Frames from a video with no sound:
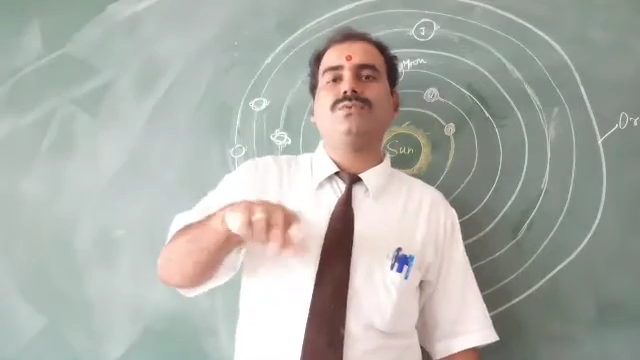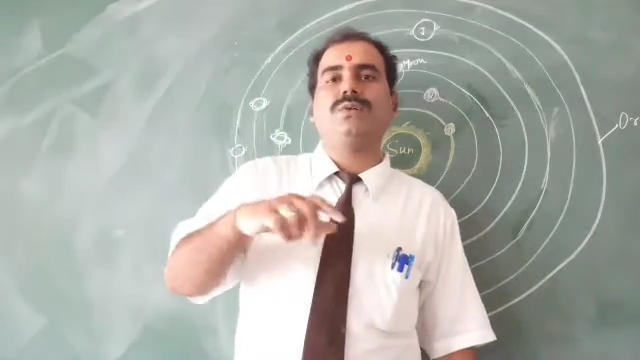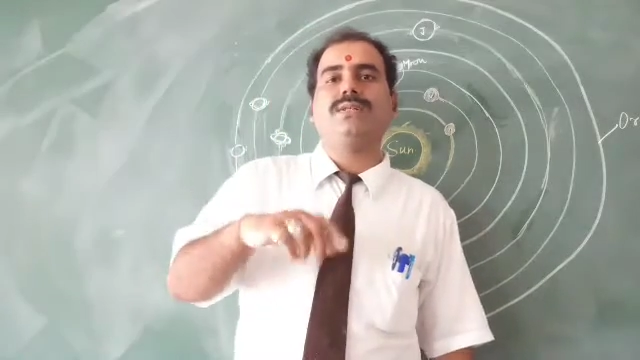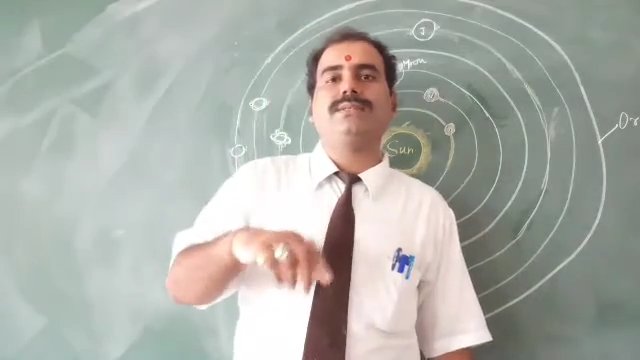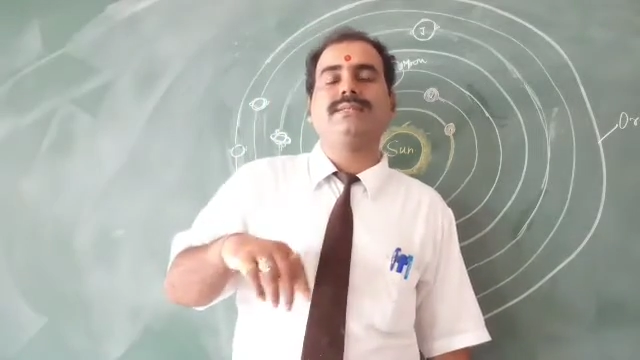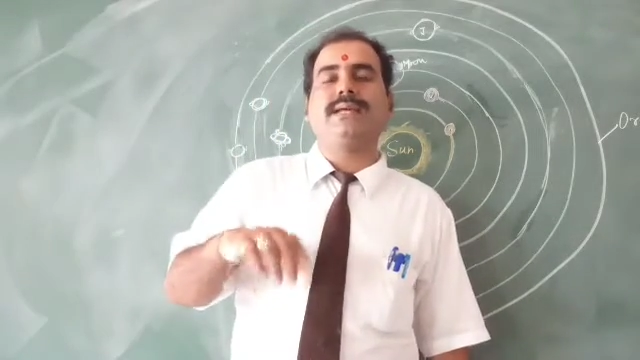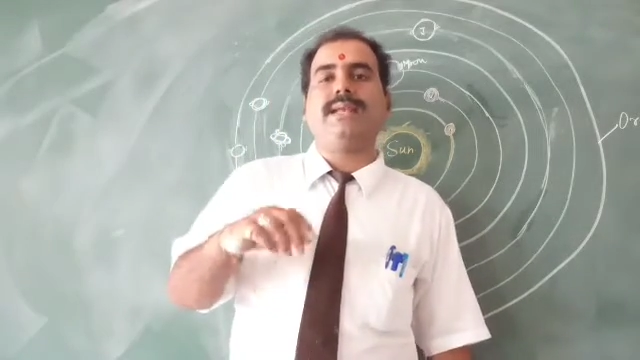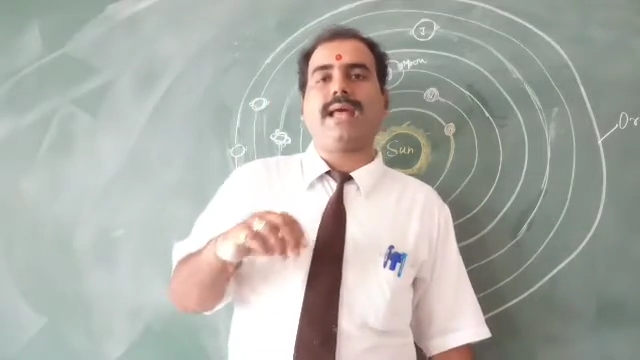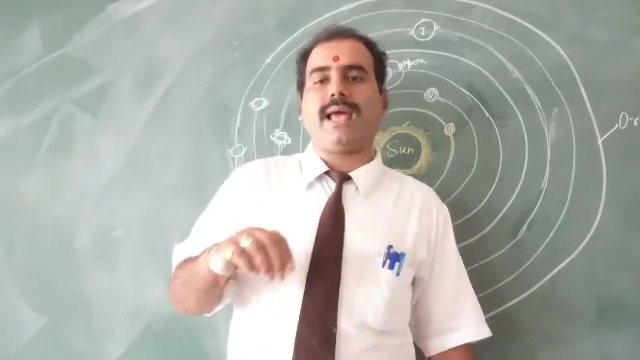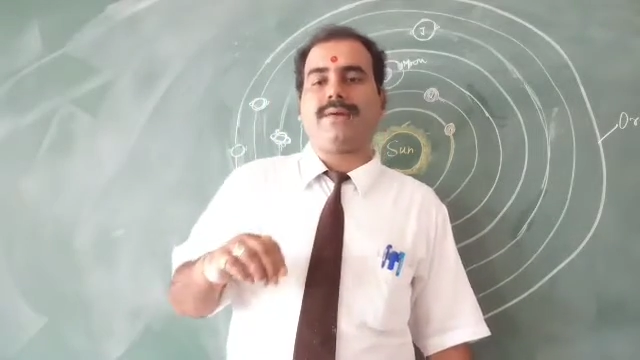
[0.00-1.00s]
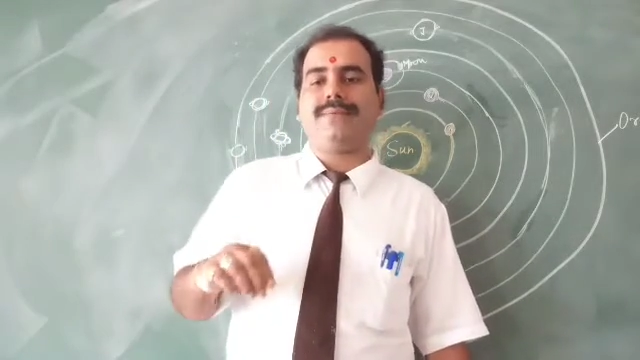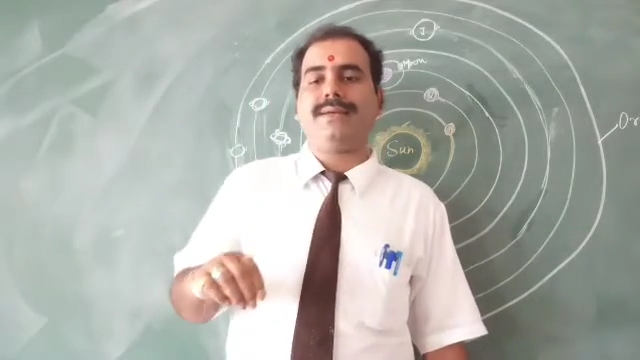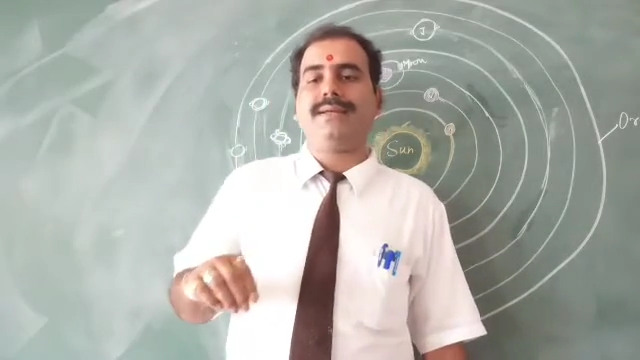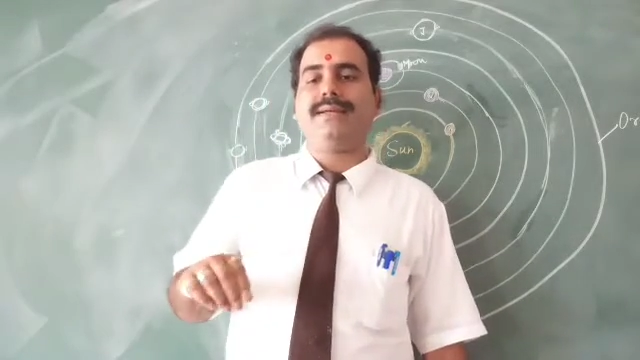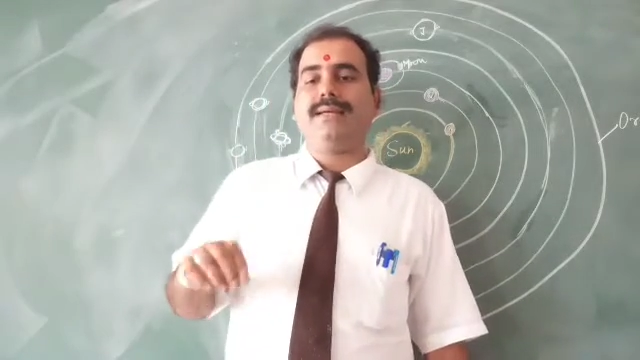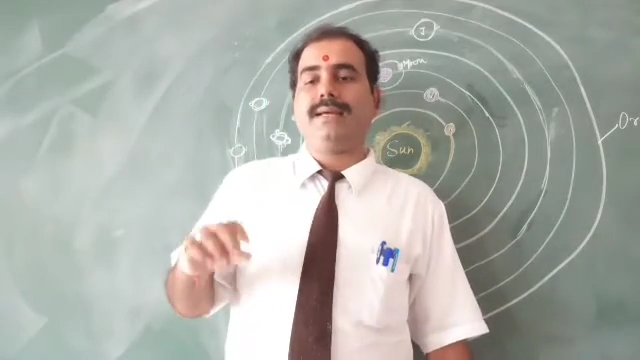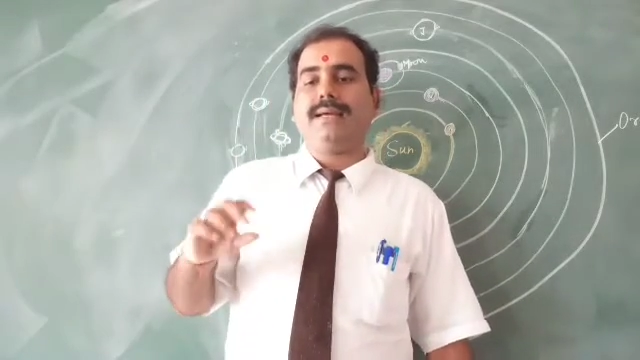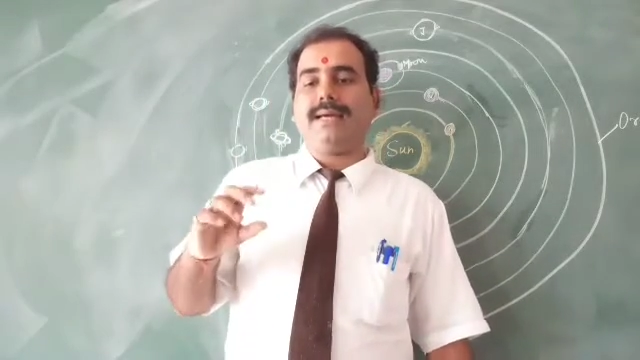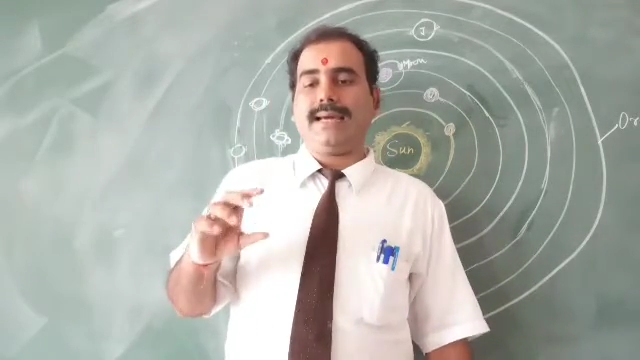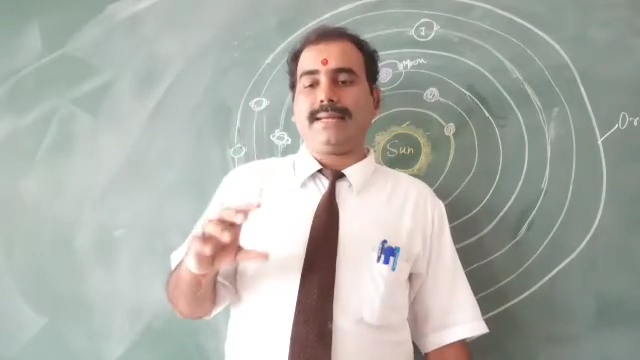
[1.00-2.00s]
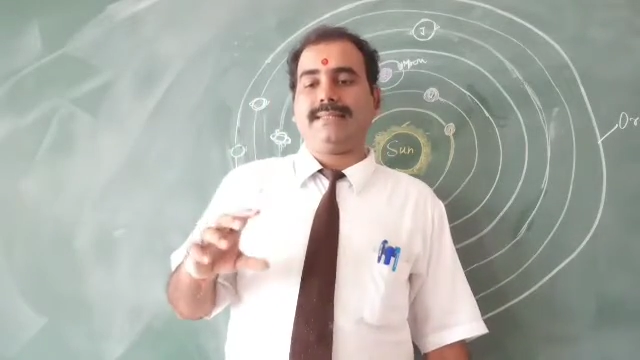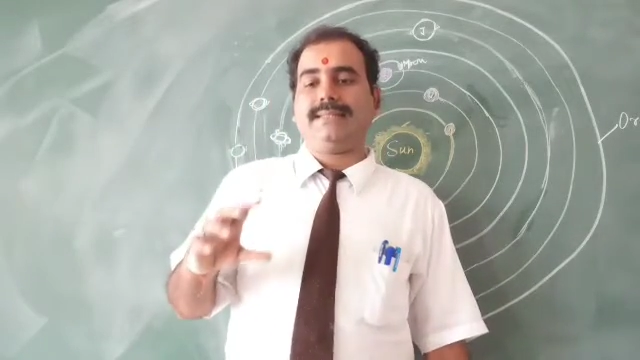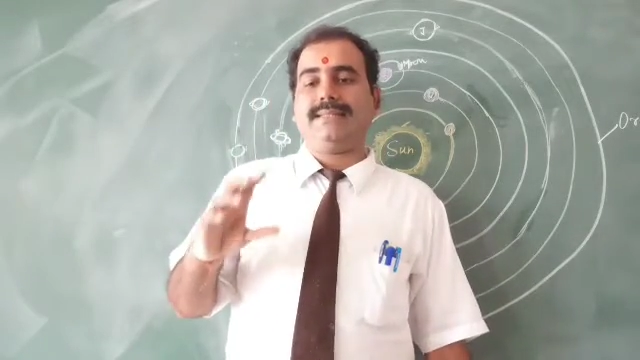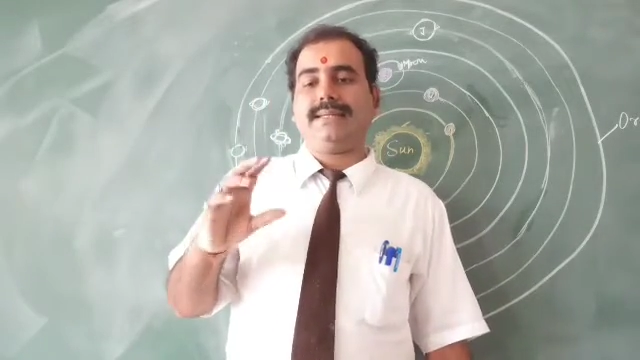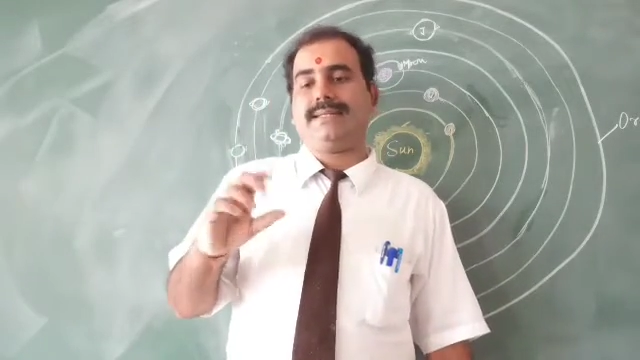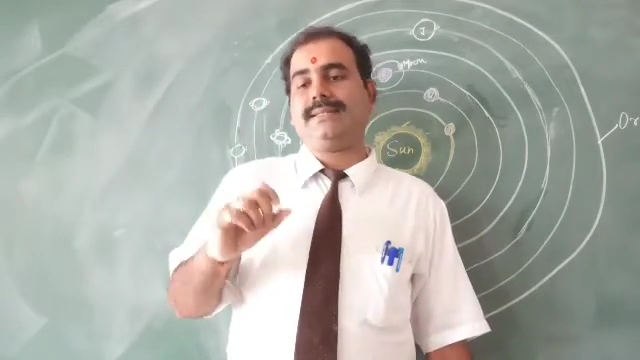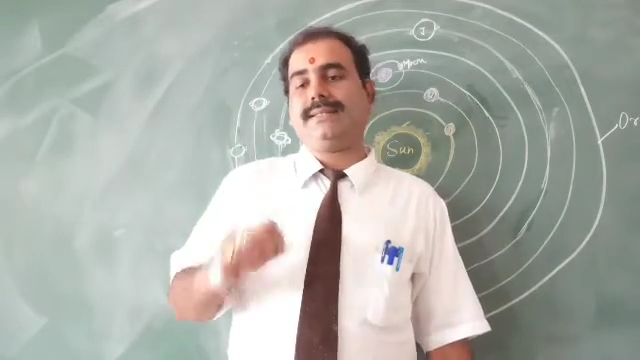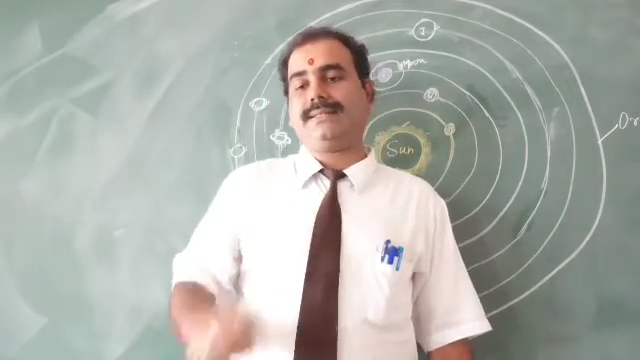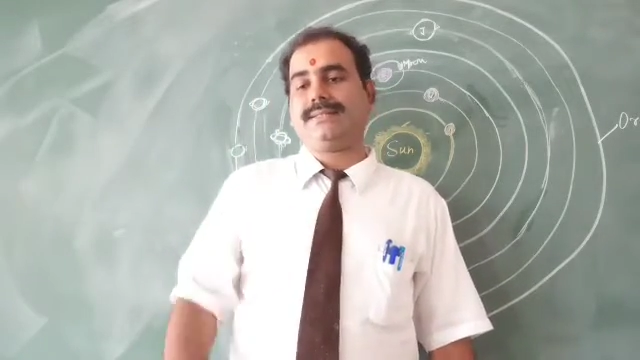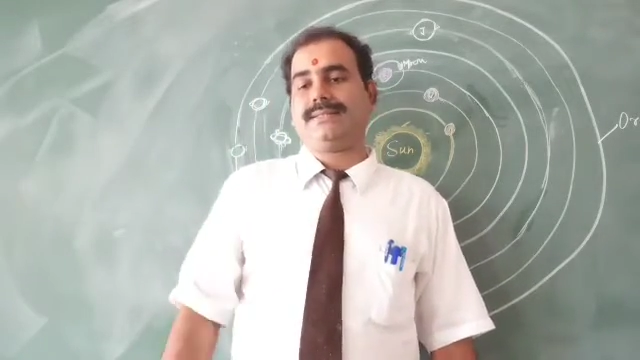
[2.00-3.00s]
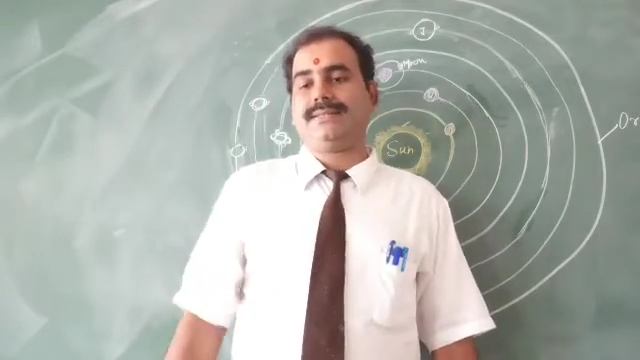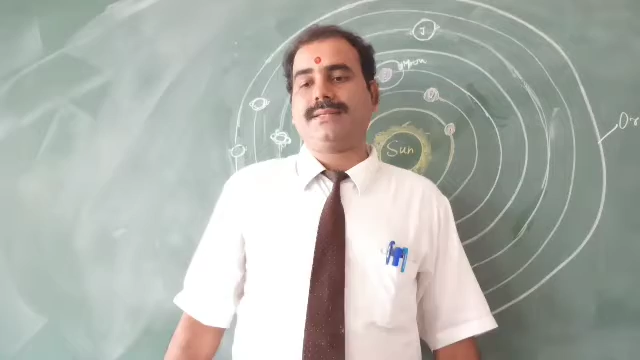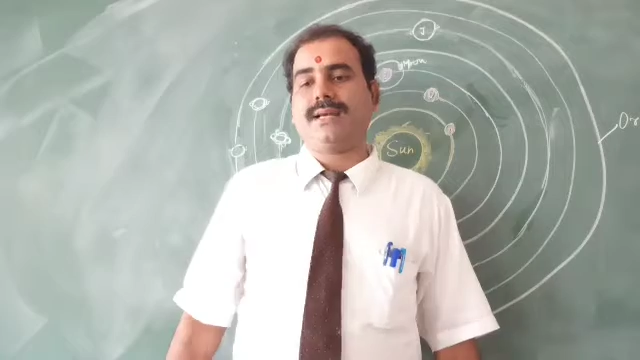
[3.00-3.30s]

once in every 88 days.